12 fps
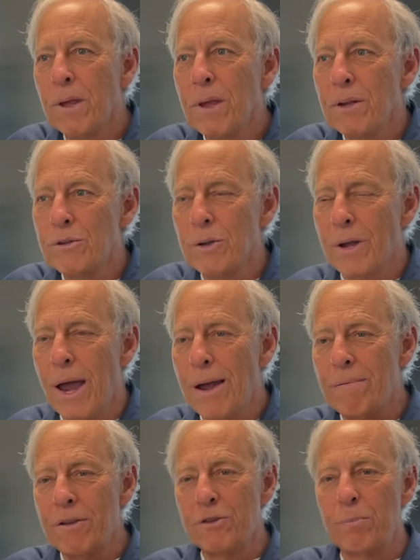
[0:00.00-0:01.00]
So you
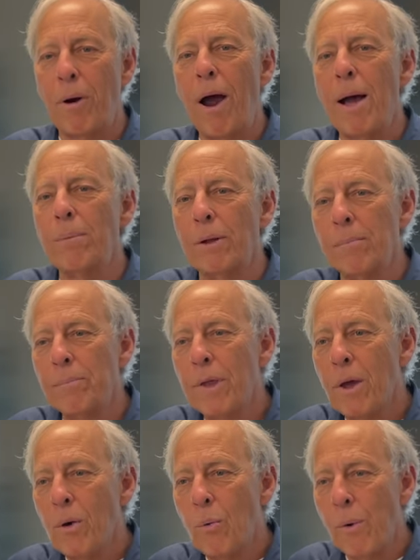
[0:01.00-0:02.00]
have this problem
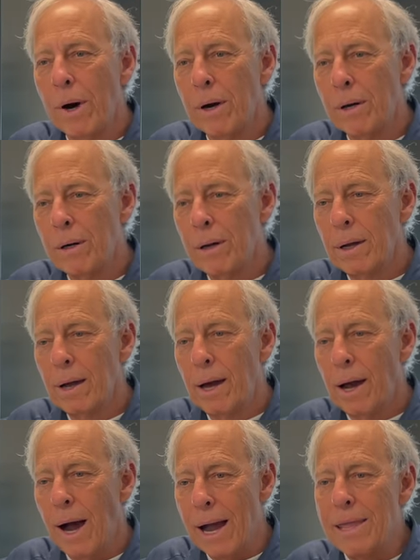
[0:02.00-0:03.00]
where
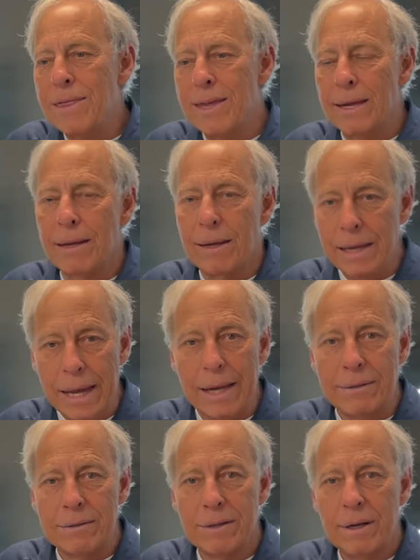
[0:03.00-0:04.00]
I think,
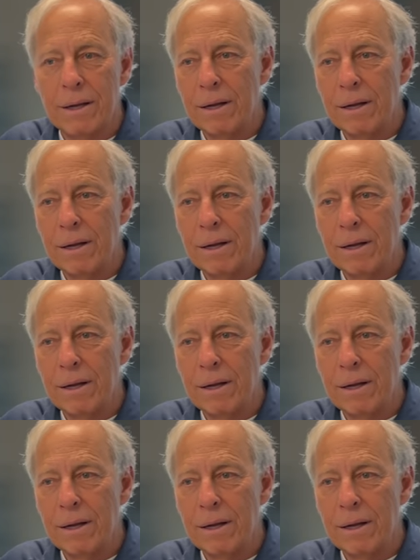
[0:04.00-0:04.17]
yes,